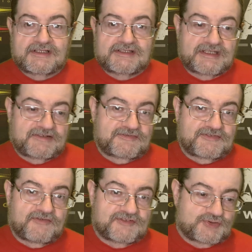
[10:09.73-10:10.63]
They've
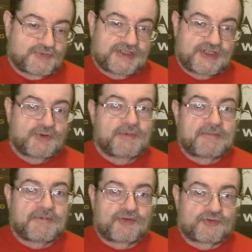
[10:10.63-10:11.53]
obviously we knew
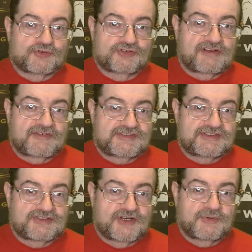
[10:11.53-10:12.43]
about both autographs
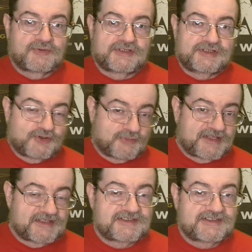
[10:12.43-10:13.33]
this time, we knew
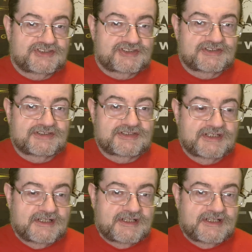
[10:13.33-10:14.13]
about the t-shirt,